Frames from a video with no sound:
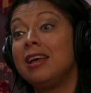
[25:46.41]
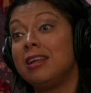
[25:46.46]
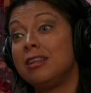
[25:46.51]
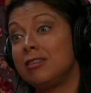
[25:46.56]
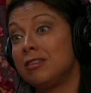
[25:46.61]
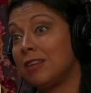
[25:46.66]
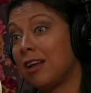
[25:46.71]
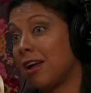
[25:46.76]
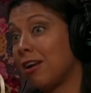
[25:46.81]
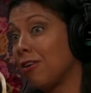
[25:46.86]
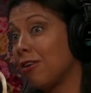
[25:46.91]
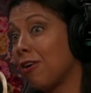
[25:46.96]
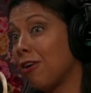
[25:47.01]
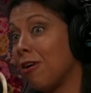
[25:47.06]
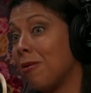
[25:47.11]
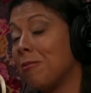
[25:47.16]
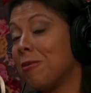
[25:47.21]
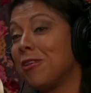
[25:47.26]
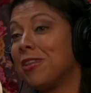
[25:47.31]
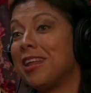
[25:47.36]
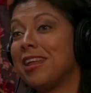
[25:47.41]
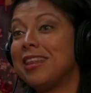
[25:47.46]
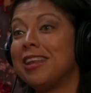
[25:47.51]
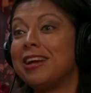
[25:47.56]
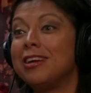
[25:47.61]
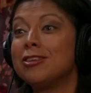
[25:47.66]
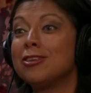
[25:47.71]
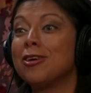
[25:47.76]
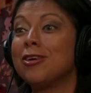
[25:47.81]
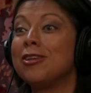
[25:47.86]
It's not uncommon that
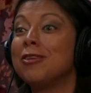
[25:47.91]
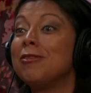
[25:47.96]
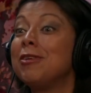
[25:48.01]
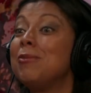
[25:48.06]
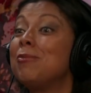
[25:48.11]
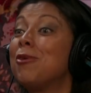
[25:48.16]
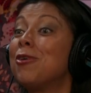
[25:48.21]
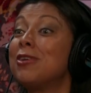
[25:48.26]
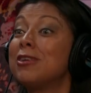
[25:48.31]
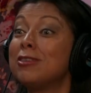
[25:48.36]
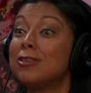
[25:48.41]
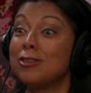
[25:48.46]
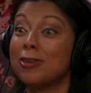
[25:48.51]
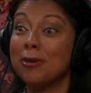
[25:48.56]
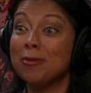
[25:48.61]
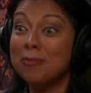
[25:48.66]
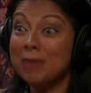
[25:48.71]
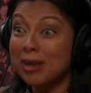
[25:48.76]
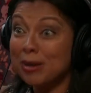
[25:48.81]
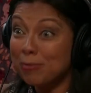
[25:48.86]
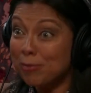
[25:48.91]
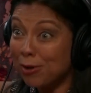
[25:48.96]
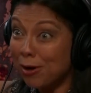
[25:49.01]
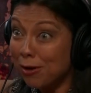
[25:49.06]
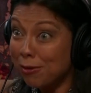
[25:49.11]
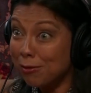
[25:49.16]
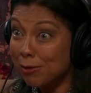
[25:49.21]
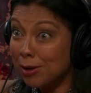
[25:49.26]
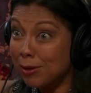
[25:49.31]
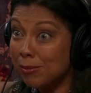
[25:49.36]
there's going to be more stomach
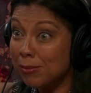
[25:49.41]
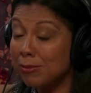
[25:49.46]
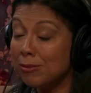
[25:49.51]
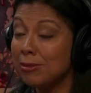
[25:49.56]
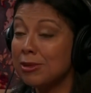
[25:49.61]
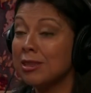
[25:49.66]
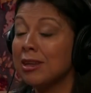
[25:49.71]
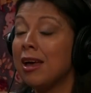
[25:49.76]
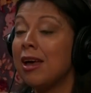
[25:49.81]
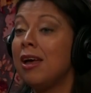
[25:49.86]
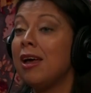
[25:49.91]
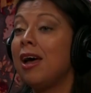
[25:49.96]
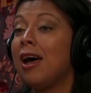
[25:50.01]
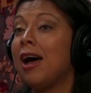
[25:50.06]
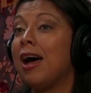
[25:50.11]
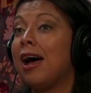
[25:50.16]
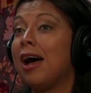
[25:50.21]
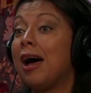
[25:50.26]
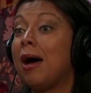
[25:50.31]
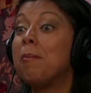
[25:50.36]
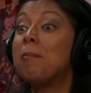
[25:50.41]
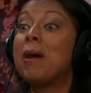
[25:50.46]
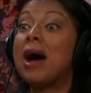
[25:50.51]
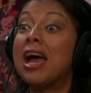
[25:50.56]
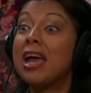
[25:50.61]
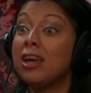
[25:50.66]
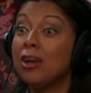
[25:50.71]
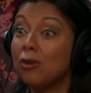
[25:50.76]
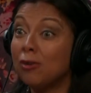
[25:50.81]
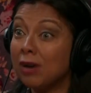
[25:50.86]
problems,
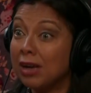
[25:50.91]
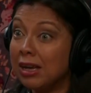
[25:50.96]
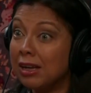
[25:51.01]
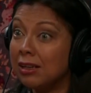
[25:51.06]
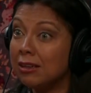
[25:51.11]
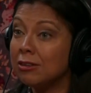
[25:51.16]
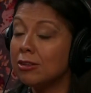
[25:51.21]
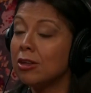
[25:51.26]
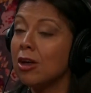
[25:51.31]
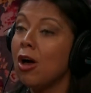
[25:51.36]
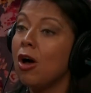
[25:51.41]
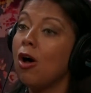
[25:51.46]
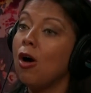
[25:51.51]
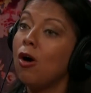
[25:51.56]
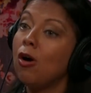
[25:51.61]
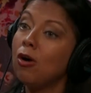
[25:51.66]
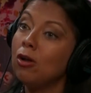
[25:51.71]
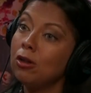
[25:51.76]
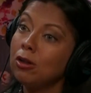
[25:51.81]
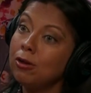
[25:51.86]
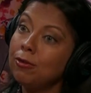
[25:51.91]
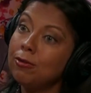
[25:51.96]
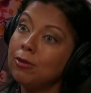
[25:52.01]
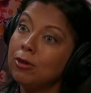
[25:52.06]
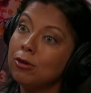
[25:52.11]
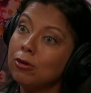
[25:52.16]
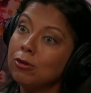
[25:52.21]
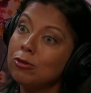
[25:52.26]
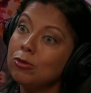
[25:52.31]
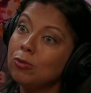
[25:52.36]
migraines, all of
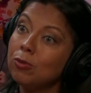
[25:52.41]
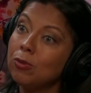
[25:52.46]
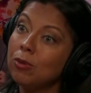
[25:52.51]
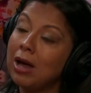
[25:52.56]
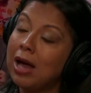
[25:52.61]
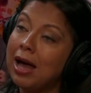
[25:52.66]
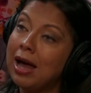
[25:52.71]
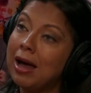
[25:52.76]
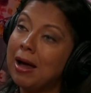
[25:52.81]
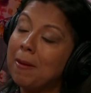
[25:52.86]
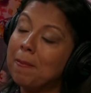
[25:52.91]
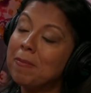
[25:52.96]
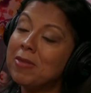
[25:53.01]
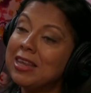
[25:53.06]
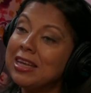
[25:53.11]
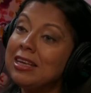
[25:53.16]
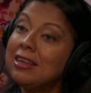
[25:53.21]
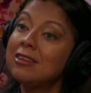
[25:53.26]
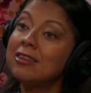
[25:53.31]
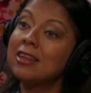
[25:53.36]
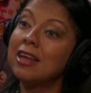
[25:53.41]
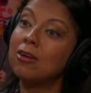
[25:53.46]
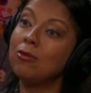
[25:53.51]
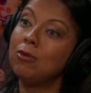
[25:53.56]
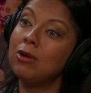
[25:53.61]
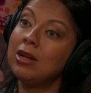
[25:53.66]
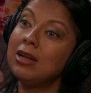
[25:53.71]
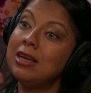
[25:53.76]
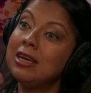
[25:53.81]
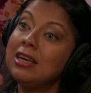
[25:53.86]
those things that
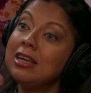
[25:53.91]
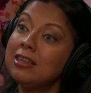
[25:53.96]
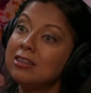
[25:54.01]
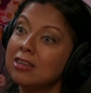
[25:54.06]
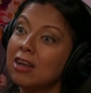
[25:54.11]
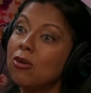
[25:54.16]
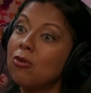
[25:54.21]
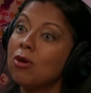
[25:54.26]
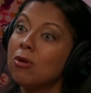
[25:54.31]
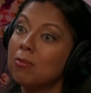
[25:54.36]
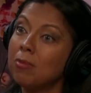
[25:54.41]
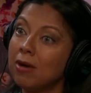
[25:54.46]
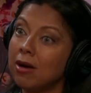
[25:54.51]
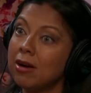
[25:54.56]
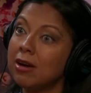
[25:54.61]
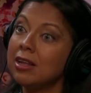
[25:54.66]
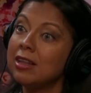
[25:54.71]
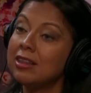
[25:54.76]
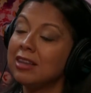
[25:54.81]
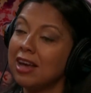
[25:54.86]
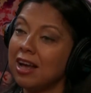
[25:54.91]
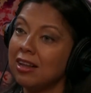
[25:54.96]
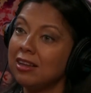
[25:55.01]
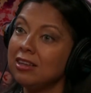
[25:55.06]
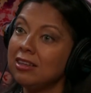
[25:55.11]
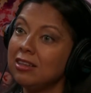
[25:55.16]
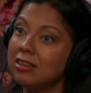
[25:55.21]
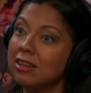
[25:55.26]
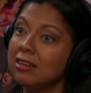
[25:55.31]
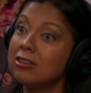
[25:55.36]
really is our body
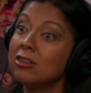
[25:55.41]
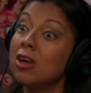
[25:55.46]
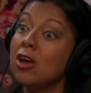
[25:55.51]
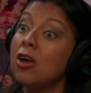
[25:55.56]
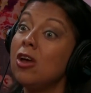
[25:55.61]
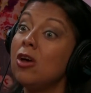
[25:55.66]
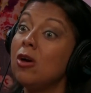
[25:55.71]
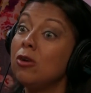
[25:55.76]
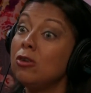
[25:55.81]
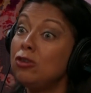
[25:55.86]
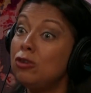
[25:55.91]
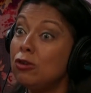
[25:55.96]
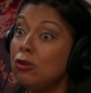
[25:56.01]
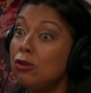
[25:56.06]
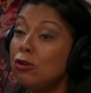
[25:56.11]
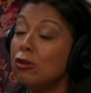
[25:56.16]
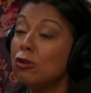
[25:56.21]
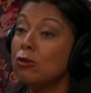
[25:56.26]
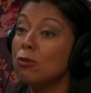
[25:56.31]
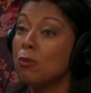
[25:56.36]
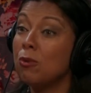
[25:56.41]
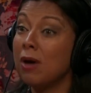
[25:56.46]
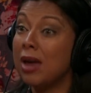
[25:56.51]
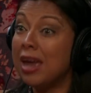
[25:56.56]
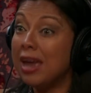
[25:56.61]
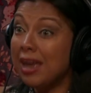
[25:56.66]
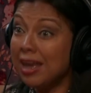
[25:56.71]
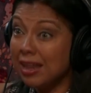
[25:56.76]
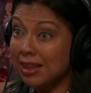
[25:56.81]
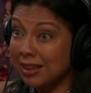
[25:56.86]
telling us, you just
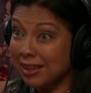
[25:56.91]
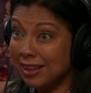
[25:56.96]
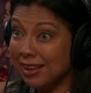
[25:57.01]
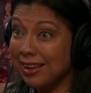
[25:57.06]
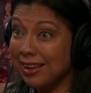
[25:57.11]
went